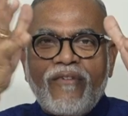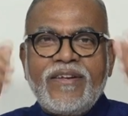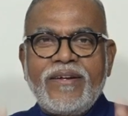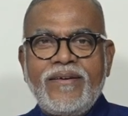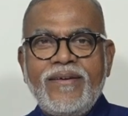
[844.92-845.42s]
of
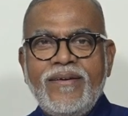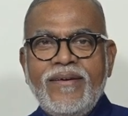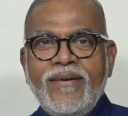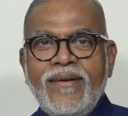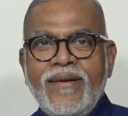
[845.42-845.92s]
it,
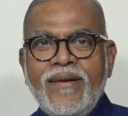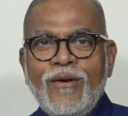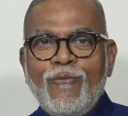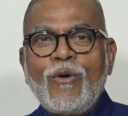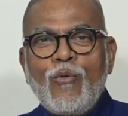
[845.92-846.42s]

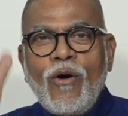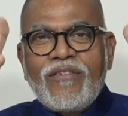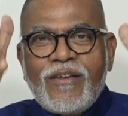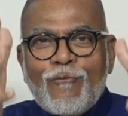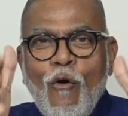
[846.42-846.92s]
one who
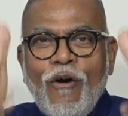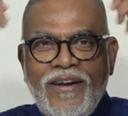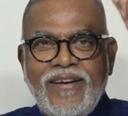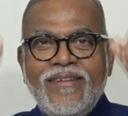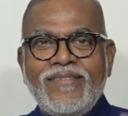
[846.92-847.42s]
was
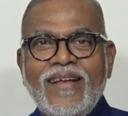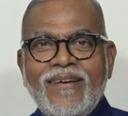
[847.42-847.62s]
involved in it,